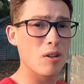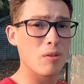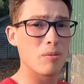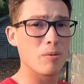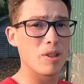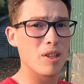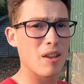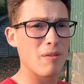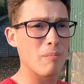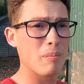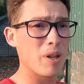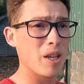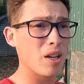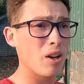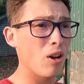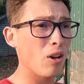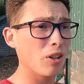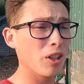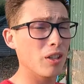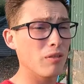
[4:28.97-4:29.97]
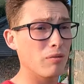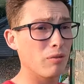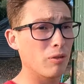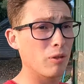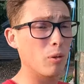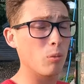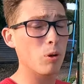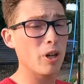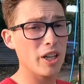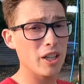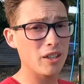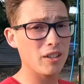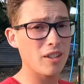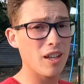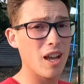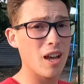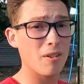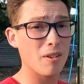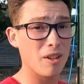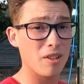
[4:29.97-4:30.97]
And they've been on it for a week
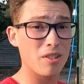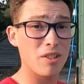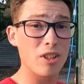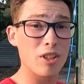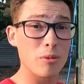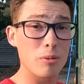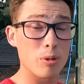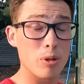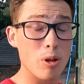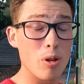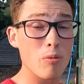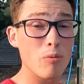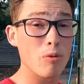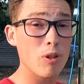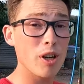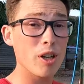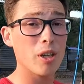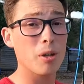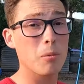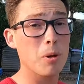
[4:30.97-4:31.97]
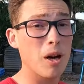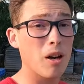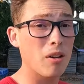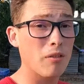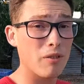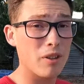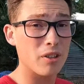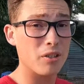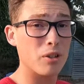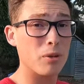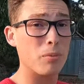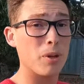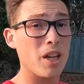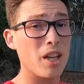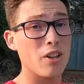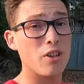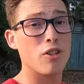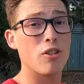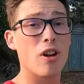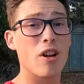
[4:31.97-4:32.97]
now. They seem to be doing really well if it. So it'll
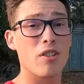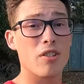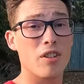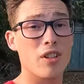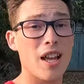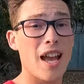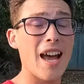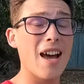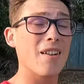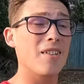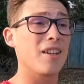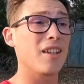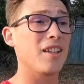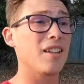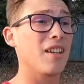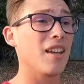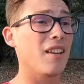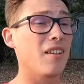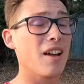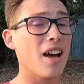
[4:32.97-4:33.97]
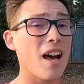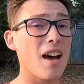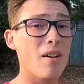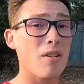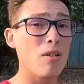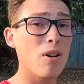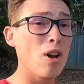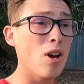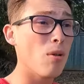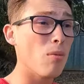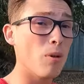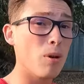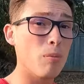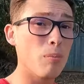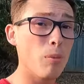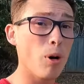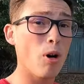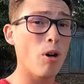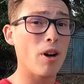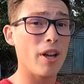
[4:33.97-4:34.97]
be interesting how they kill out. But
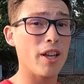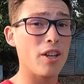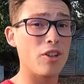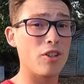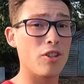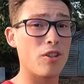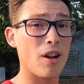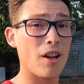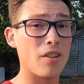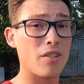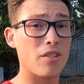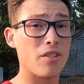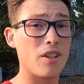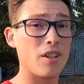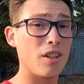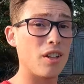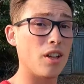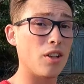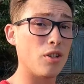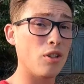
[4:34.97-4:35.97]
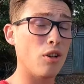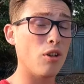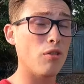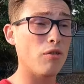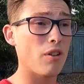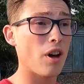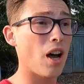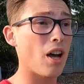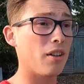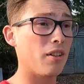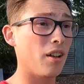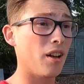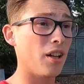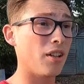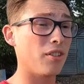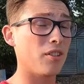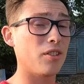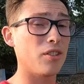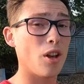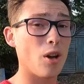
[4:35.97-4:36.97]
more interesting enough, I'd
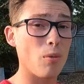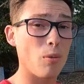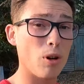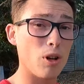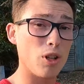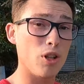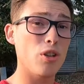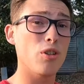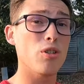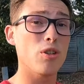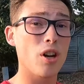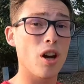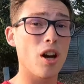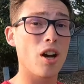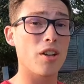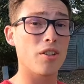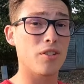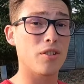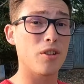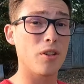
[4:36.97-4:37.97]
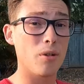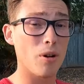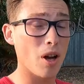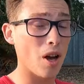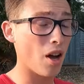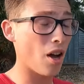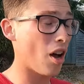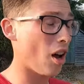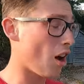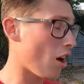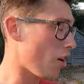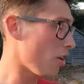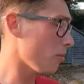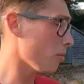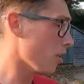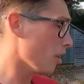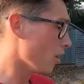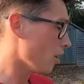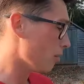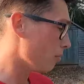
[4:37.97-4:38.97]
like to know what you guys do at
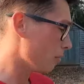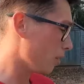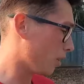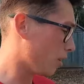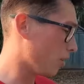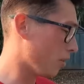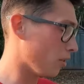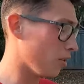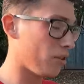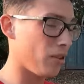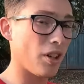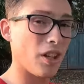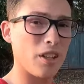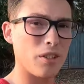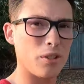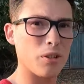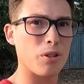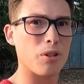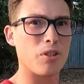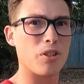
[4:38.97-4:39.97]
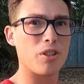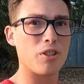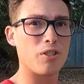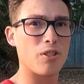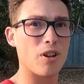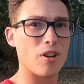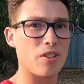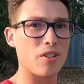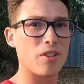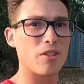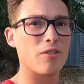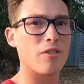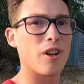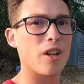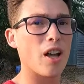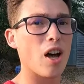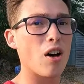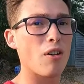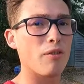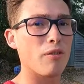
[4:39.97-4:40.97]
home because it's always interesting to
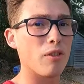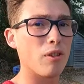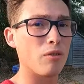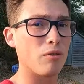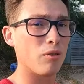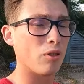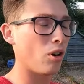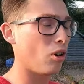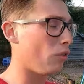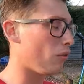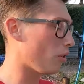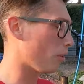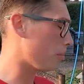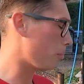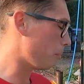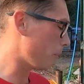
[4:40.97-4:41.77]
find off of other